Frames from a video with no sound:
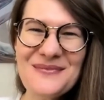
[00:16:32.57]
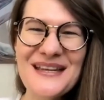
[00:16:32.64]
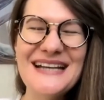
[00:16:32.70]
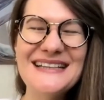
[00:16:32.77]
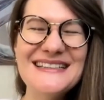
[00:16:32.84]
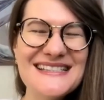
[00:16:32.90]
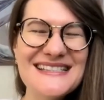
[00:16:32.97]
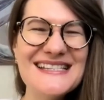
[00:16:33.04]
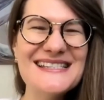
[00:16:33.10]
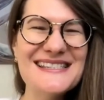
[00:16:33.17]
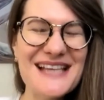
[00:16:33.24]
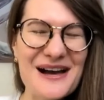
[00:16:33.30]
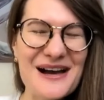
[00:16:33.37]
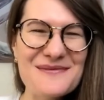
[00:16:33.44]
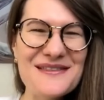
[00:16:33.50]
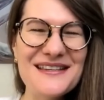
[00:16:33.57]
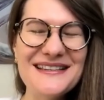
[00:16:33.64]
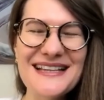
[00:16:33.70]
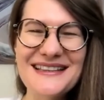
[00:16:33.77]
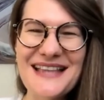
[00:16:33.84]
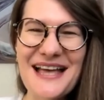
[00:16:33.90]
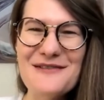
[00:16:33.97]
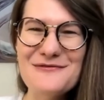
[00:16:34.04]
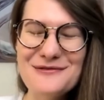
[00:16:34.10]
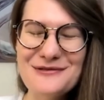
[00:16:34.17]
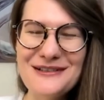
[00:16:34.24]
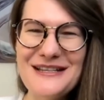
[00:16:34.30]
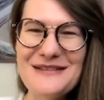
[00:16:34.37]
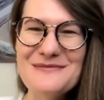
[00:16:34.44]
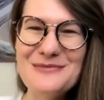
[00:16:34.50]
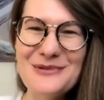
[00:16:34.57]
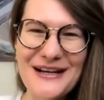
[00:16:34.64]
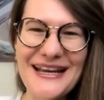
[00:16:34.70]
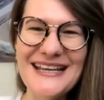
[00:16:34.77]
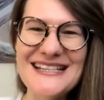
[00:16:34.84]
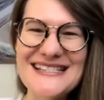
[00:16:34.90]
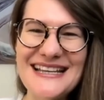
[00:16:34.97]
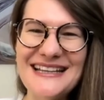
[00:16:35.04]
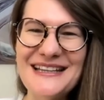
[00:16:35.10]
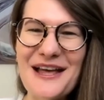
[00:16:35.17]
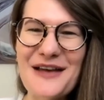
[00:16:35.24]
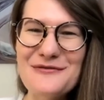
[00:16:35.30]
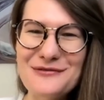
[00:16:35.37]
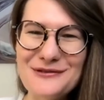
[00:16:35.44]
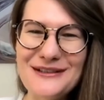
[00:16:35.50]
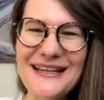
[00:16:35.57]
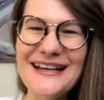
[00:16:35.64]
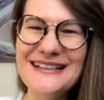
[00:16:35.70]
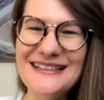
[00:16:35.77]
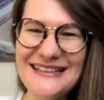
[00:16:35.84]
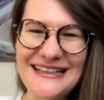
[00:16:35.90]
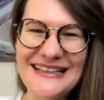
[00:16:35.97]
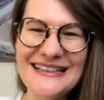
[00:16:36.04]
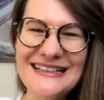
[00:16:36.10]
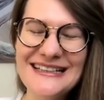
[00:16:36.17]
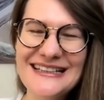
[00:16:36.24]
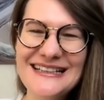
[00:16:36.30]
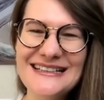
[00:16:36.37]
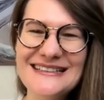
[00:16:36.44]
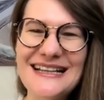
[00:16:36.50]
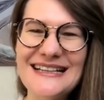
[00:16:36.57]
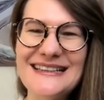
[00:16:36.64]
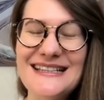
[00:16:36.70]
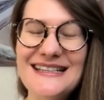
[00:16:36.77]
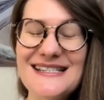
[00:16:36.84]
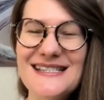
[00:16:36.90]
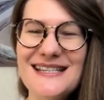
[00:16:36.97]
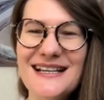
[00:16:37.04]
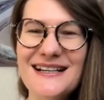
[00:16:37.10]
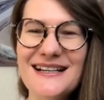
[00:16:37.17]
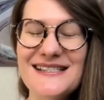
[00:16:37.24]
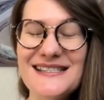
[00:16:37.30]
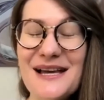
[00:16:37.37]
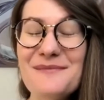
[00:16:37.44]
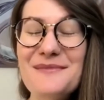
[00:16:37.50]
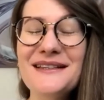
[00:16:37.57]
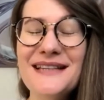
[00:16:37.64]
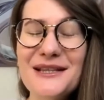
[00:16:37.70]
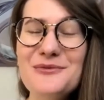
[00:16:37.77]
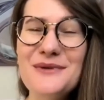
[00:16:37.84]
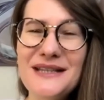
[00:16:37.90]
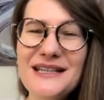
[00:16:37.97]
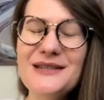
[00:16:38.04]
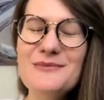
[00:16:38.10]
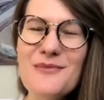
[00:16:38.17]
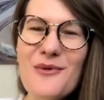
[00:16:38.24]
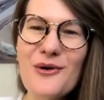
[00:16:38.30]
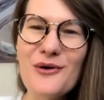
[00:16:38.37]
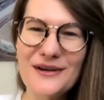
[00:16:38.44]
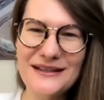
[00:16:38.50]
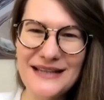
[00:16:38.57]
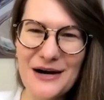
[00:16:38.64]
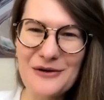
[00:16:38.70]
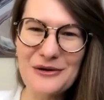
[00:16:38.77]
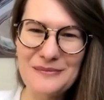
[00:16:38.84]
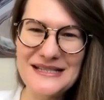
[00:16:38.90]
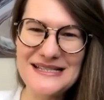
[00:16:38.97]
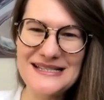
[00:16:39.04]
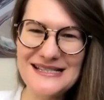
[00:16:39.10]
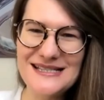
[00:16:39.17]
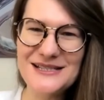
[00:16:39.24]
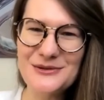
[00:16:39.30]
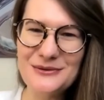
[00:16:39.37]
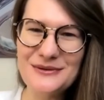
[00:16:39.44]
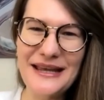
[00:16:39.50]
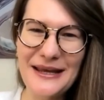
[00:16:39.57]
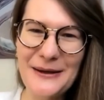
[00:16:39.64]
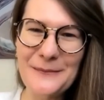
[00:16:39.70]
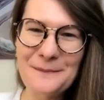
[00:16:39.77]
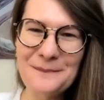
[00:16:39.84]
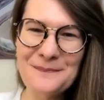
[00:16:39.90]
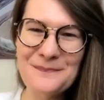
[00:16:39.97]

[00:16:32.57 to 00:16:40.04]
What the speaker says: And This is something that I fully embrace, and I fully agree that is something that we need more in our businesses today.